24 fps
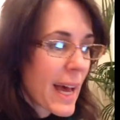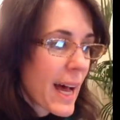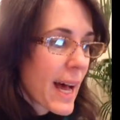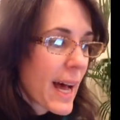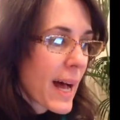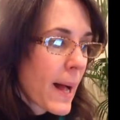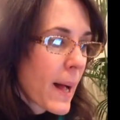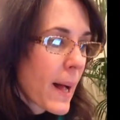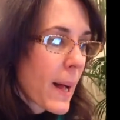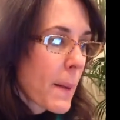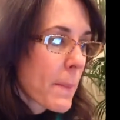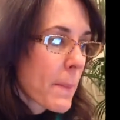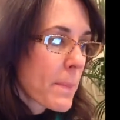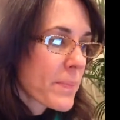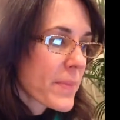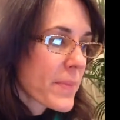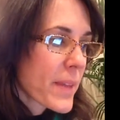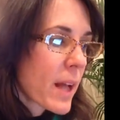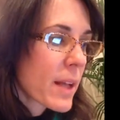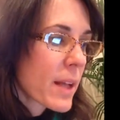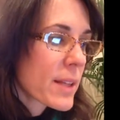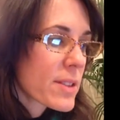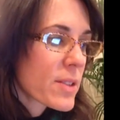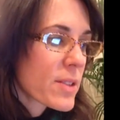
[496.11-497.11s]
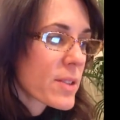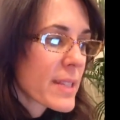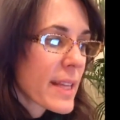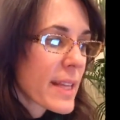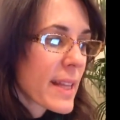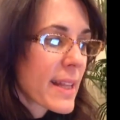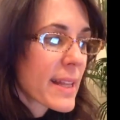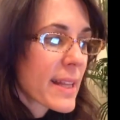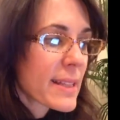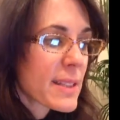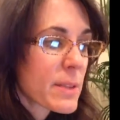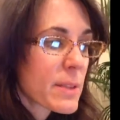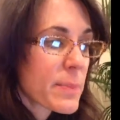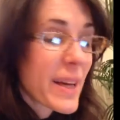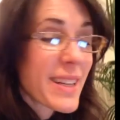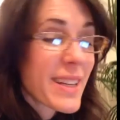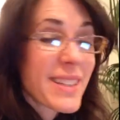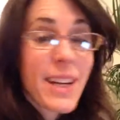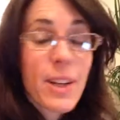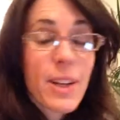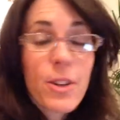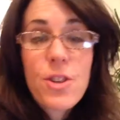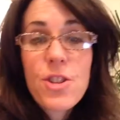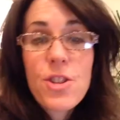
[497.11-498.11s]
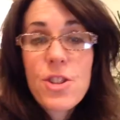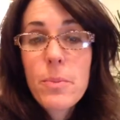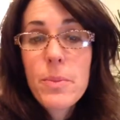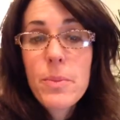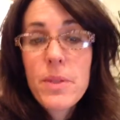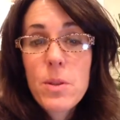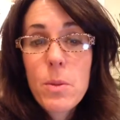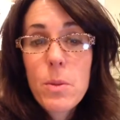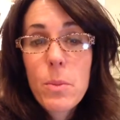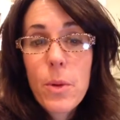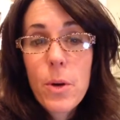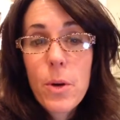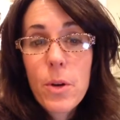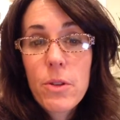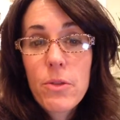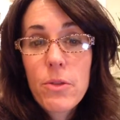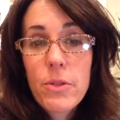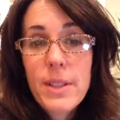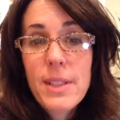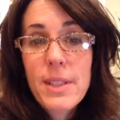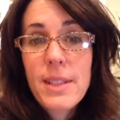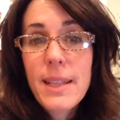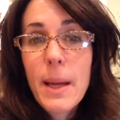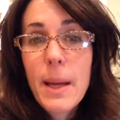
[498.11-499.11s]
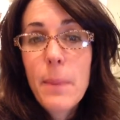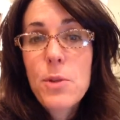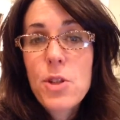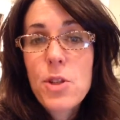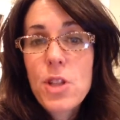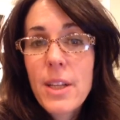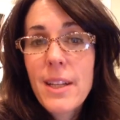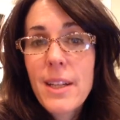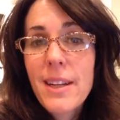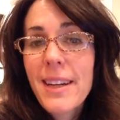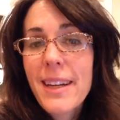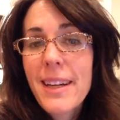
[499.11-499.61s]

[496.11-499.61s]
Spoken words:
I'll also say that spectatorship is a mode of reception.